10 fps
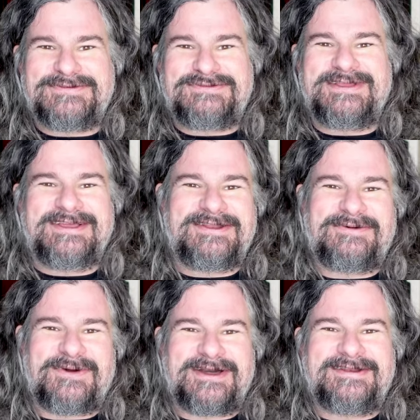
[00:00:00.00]
was really going
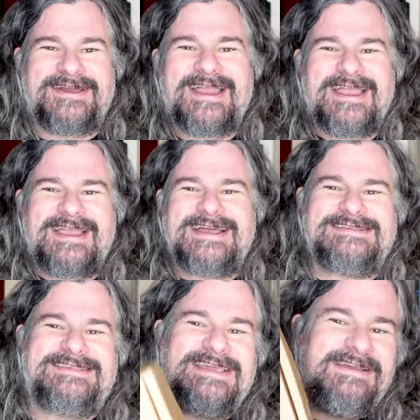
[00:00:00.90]
to want,
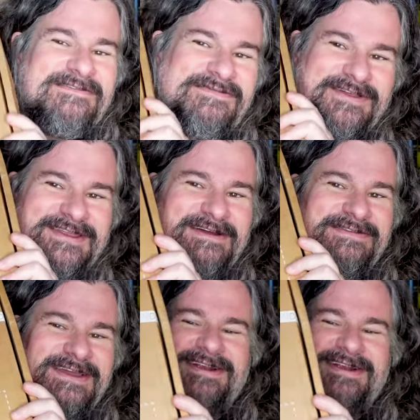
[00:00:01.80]
is the Philadelphia